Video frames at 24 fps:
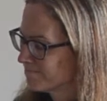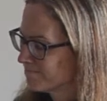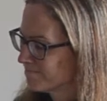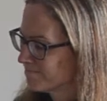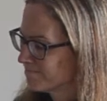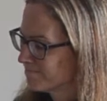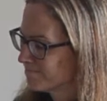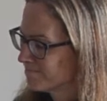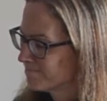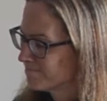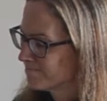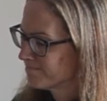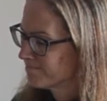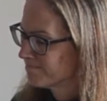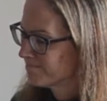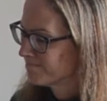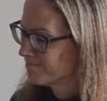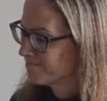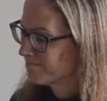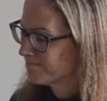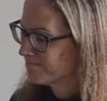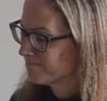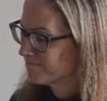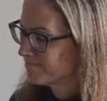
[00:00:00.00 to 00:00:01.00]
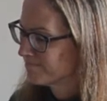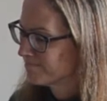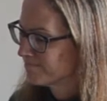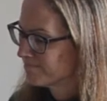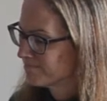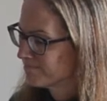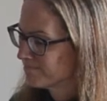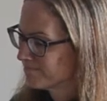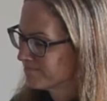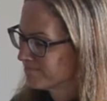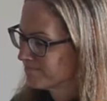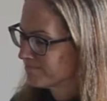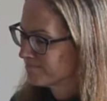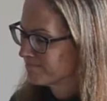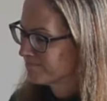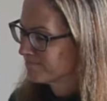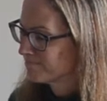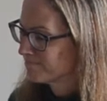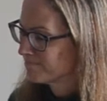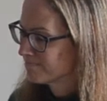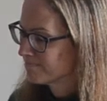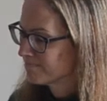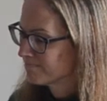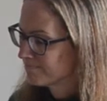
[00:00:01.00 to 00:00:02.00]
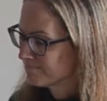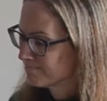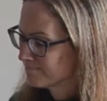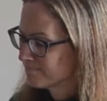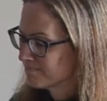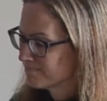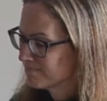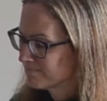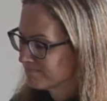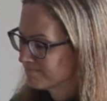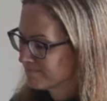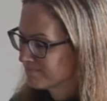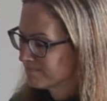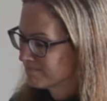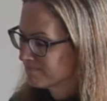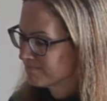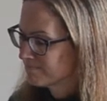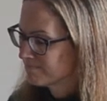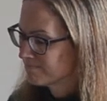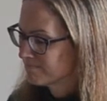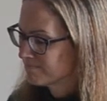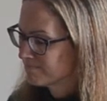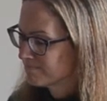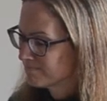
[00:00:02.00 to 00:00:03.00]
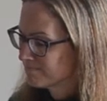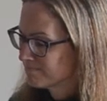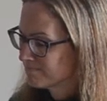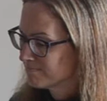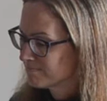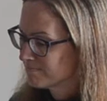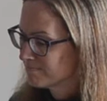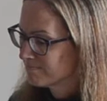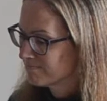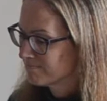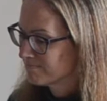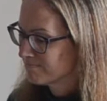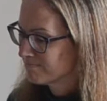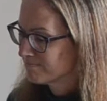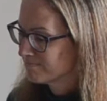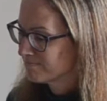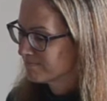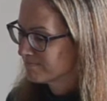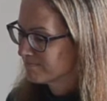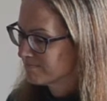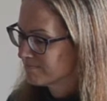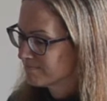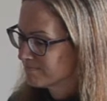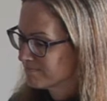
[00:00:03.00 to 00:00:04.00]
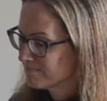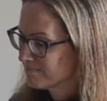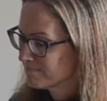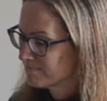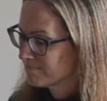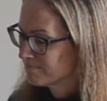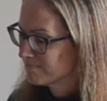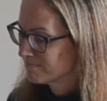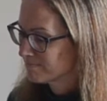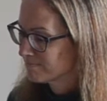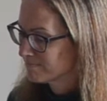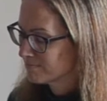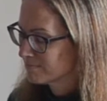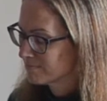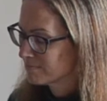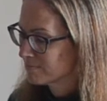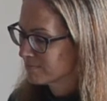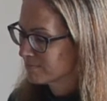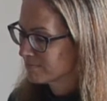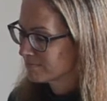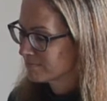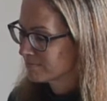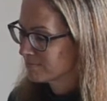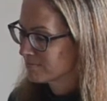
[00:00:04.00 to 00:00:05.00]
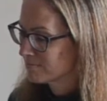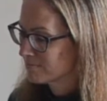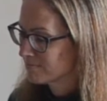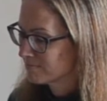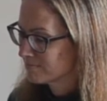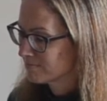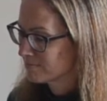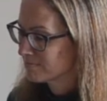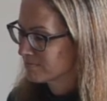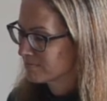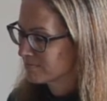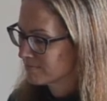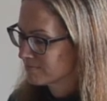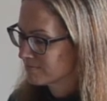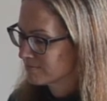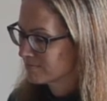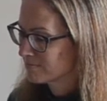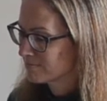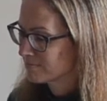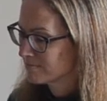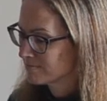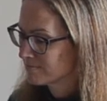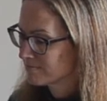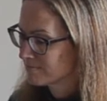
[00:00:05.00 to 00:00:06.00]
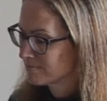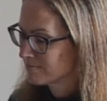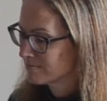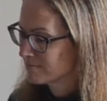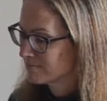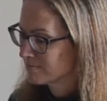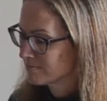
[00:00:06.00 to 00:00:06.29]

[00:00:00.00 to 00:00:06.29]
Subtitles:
This person isn't speaking.